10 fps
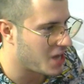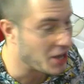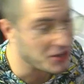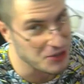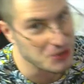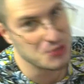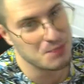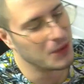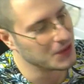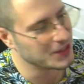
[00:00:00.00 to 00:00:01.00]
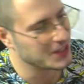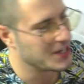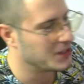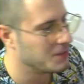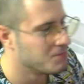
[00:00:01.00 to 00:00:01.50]
a huge bull, you
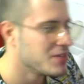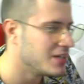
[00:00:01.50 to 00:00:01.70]
know,